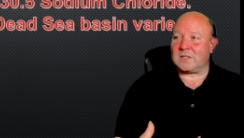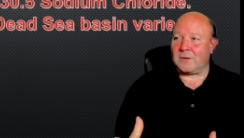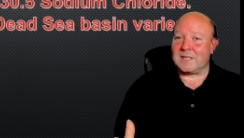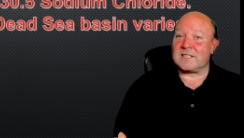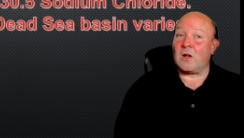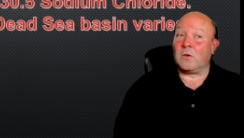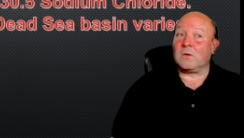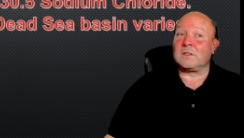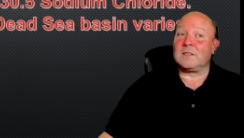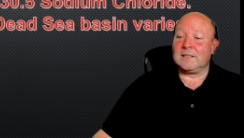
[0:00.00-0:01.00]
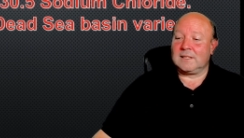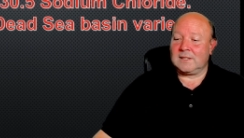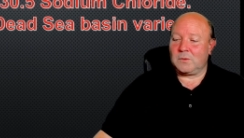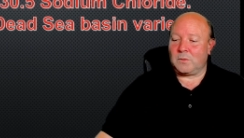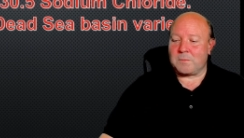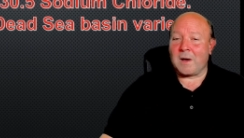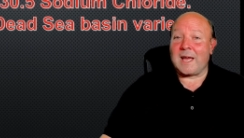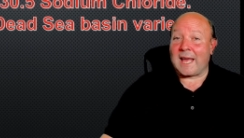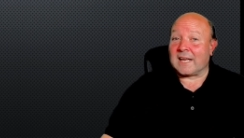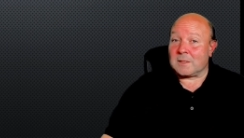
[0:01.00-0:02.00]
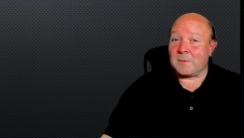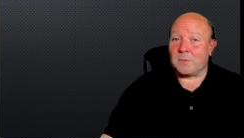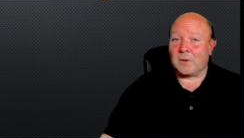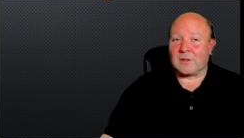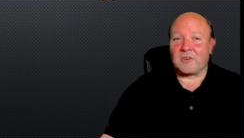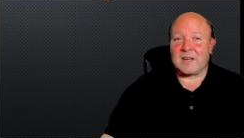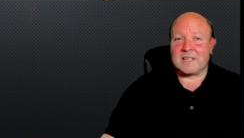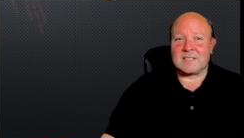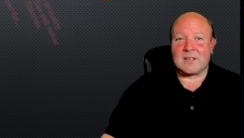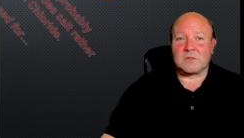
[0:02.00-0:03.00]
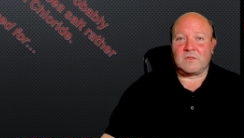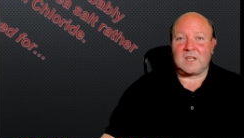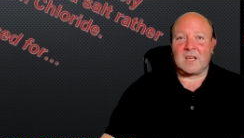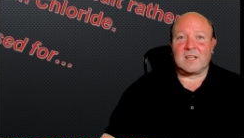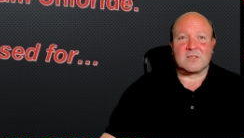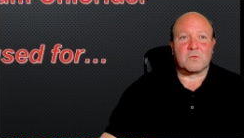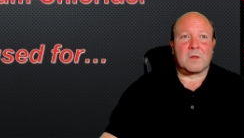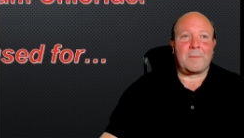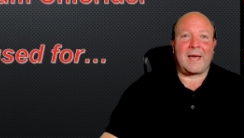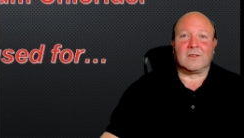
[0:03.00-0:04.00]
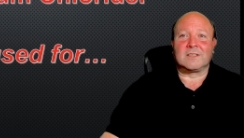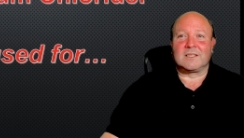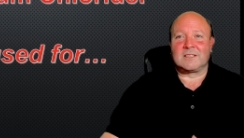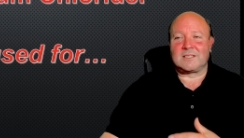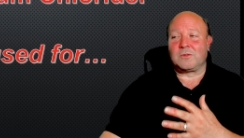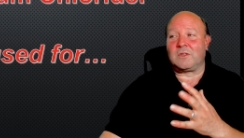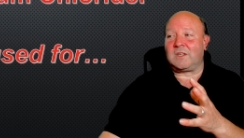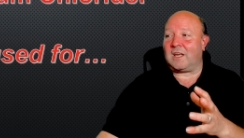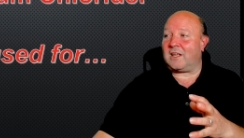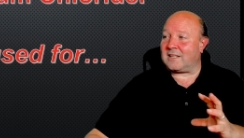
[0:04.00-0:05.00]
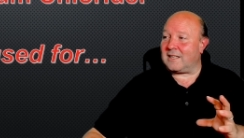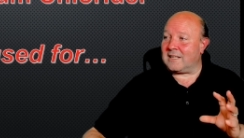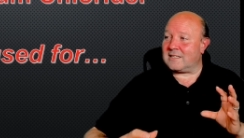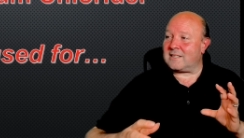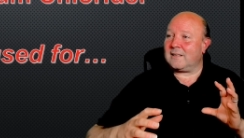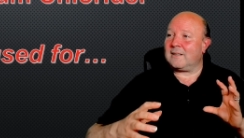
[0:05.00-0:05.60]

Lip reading: So it's salt, which might actually be what the phrase "salt of the earth" is all about. Salt of the earth is.